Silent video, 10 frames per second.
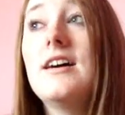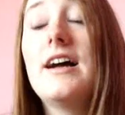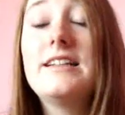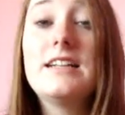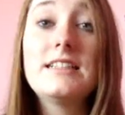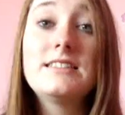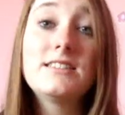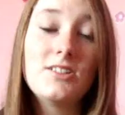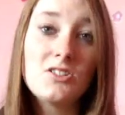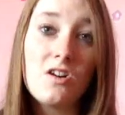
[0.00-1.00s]
I
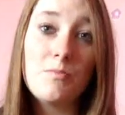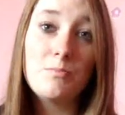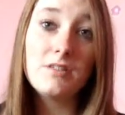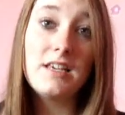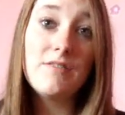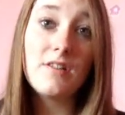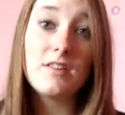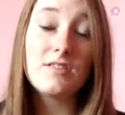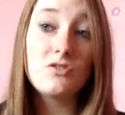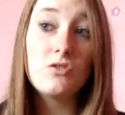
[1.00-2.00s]
still can't believe
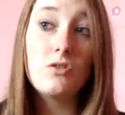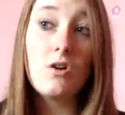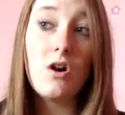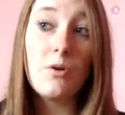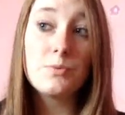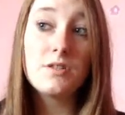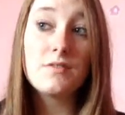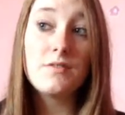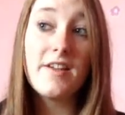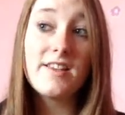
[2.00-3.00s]
that there's no option
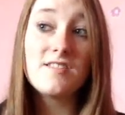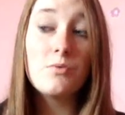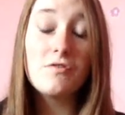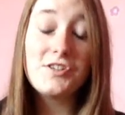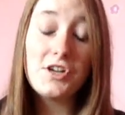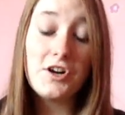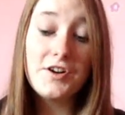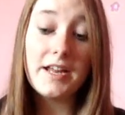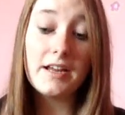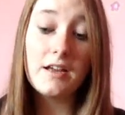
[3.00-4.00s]
of the Face of Boe
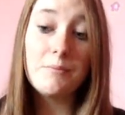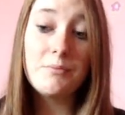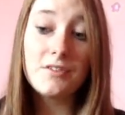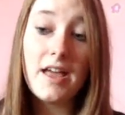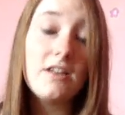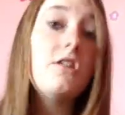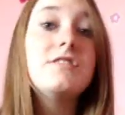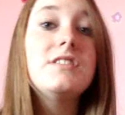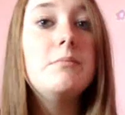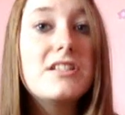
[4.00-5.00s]
returning. But then, and
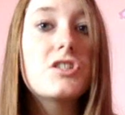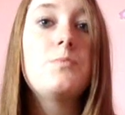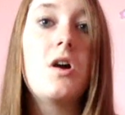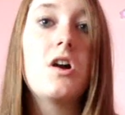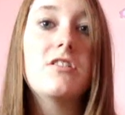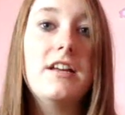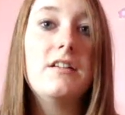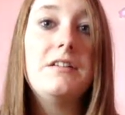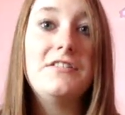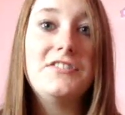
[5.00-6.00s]
obviously major spoiler here
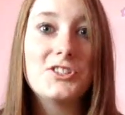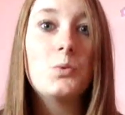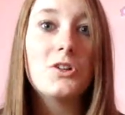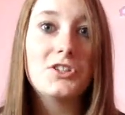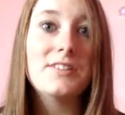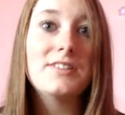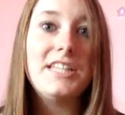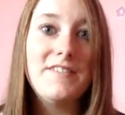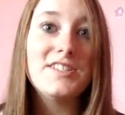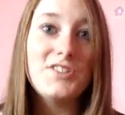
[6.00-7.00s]
if you're just watching the
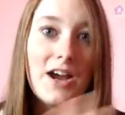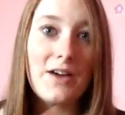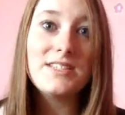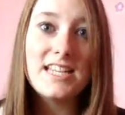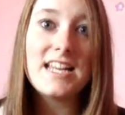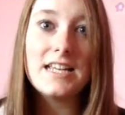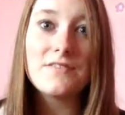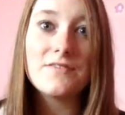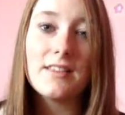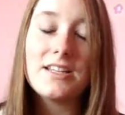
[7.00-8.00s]
series and you haven't seen any
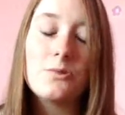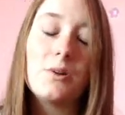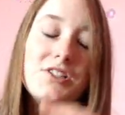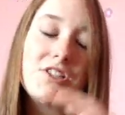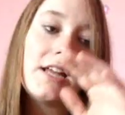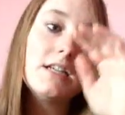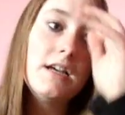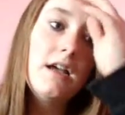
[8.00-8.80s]
of the later ones yet,